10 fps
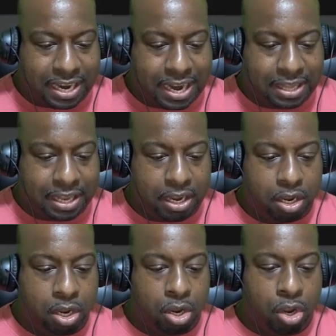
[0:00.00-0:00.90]
in the
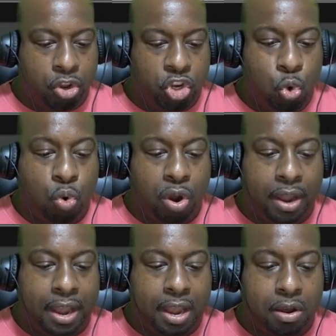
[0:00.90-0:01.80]

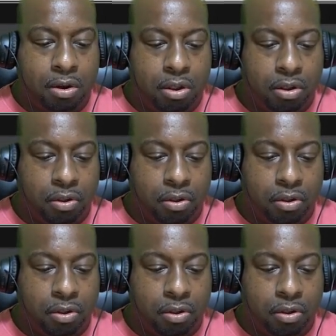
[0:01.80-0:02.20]
URL